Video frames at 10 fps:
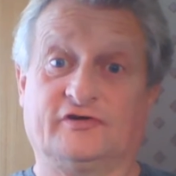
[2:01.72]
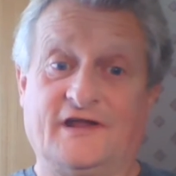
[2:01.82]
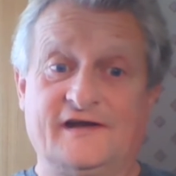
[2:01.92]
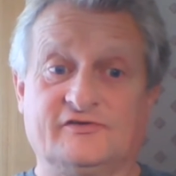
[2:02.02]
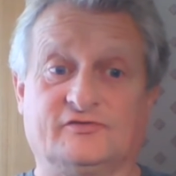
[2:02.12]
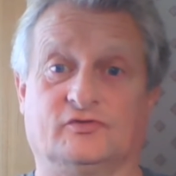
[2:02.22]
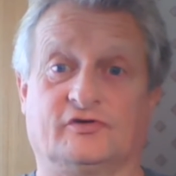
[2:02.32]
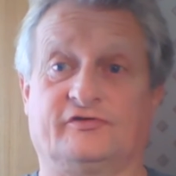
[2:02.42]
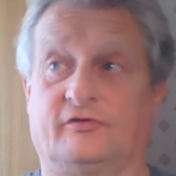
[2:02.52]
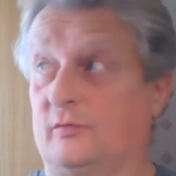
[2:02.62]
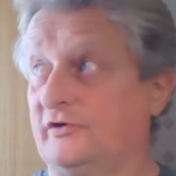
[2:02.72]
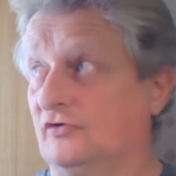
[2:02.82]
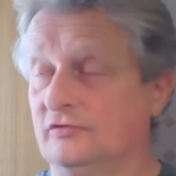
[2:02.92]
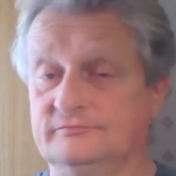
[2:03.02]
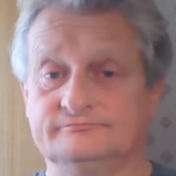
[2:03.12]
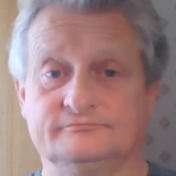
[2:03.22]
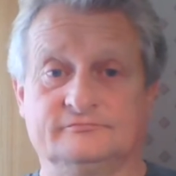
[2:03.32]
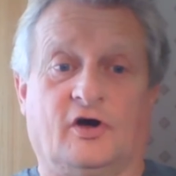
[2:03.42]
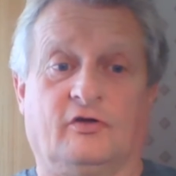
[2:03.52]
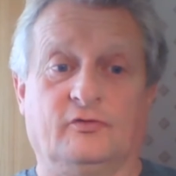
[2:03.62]
a light source, the window.
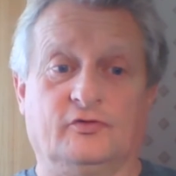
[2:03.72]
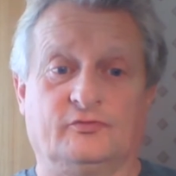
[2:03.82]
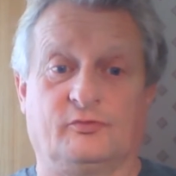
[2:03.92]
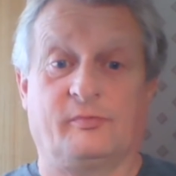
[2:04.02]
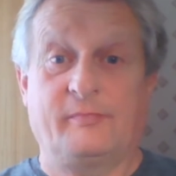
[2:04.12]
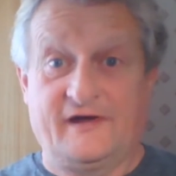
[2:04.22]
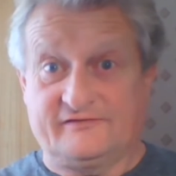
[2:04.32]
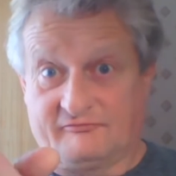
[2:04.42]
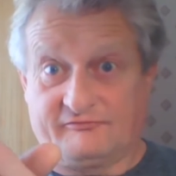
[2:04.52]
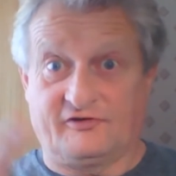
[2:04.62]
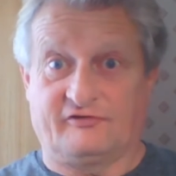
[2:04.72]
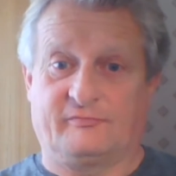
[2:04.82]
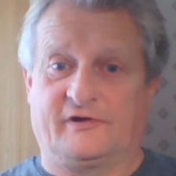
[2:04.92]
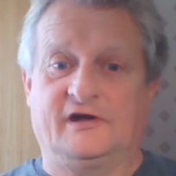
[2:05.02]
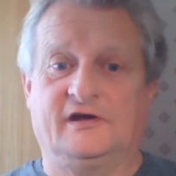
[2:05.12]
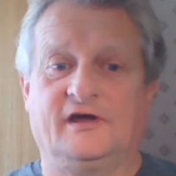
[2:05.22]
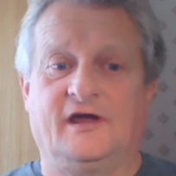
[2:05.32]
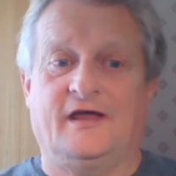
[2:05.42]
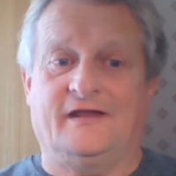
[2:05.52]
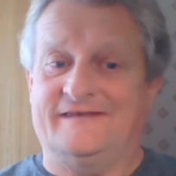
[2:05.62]
Although it would be better in front of me,
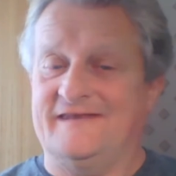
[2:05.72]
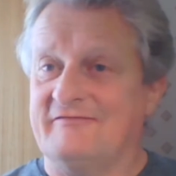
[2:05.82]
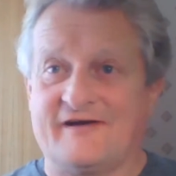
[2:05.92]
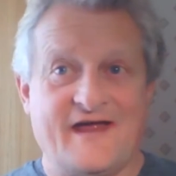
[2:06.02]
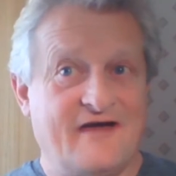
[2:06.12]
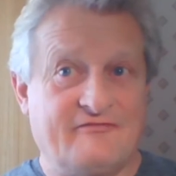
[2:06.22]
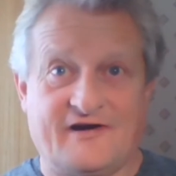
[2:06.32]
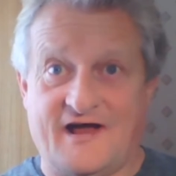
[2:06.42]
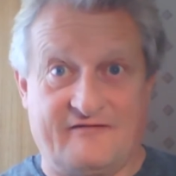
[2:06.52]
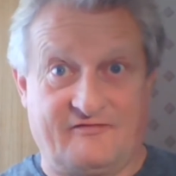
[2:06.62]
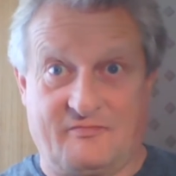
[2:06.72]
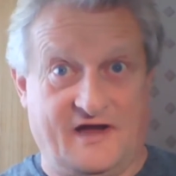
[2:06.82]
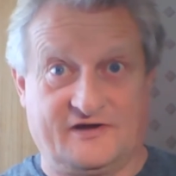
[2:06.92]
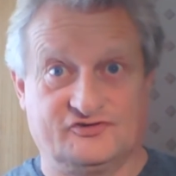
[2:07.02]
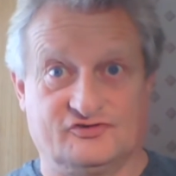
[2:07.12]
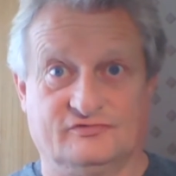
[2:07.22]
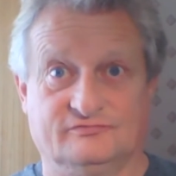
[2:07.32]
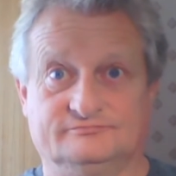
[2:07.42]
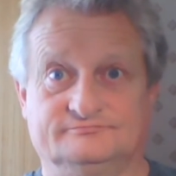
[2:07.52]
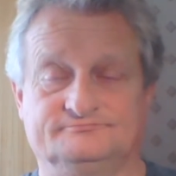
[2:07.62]
never ever have it behind you.
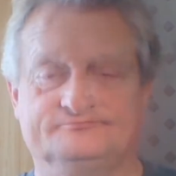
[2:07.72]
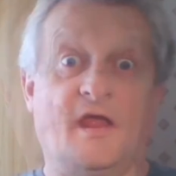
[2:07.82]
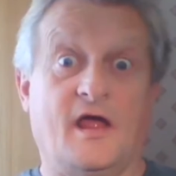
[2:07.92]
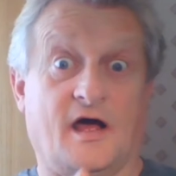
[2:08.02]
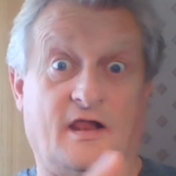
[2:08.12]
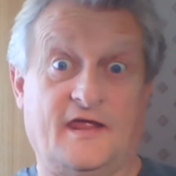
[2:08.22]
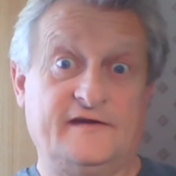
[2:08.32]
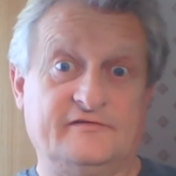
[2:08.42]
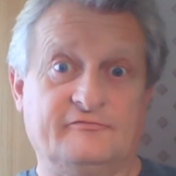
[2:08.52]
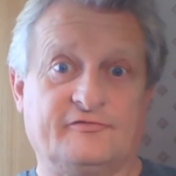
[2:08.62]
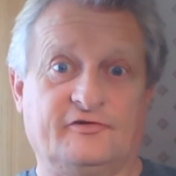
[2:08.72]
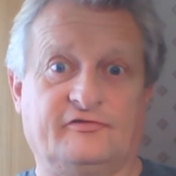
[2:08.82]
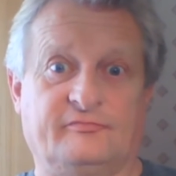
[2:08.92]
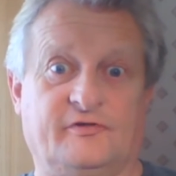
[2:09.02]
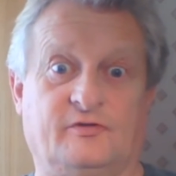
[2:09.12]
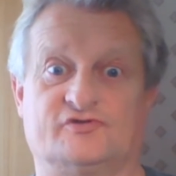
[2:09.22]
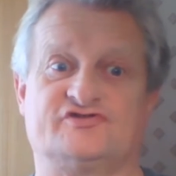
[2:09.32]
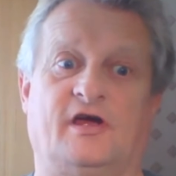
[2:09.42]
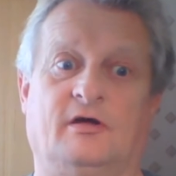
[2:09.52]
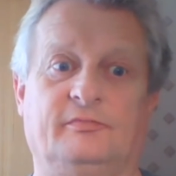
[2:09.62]
A light in front of me which
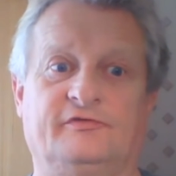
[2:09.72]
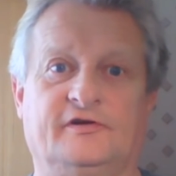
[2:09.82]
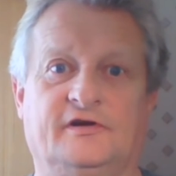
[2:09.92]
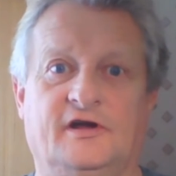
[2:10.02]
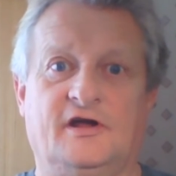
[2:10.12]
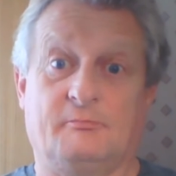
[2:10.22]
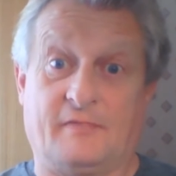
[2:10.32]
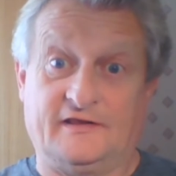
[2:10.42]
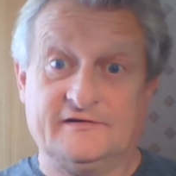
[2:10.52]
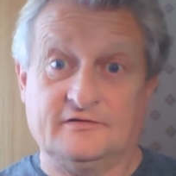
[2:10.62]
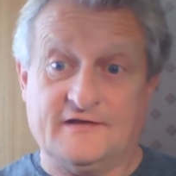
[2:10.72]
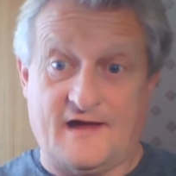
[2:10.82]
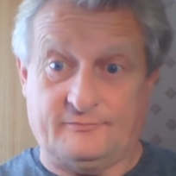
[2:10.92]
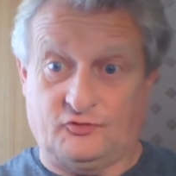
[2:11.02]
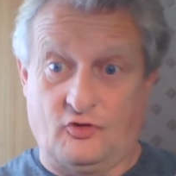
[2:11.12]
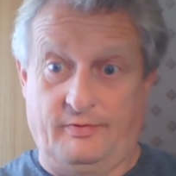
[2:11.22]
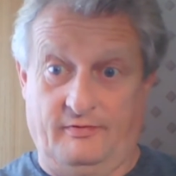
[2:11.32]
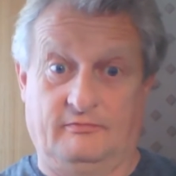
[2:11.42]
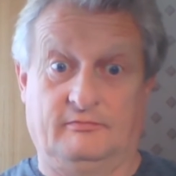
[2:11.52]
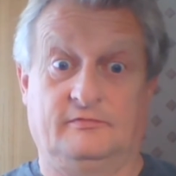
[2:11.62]
helps, my little laptop,
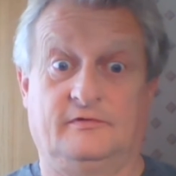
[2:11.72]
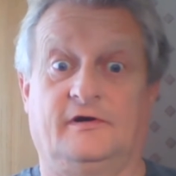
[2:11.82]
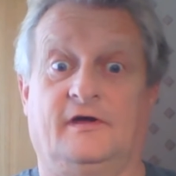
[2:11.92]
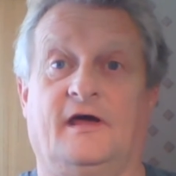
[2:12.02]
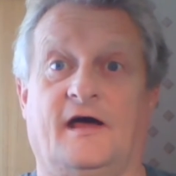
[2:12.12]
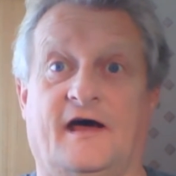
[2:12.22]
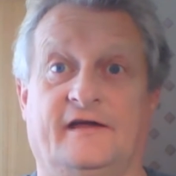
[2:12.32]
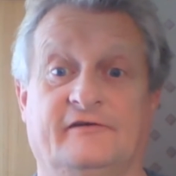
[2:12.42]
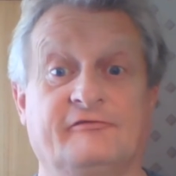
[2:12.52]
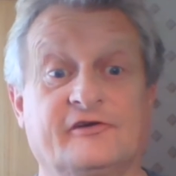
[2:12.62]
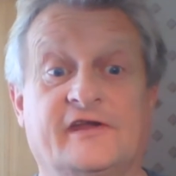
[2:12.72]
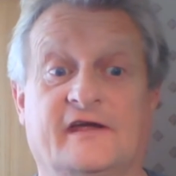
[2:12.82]
and a free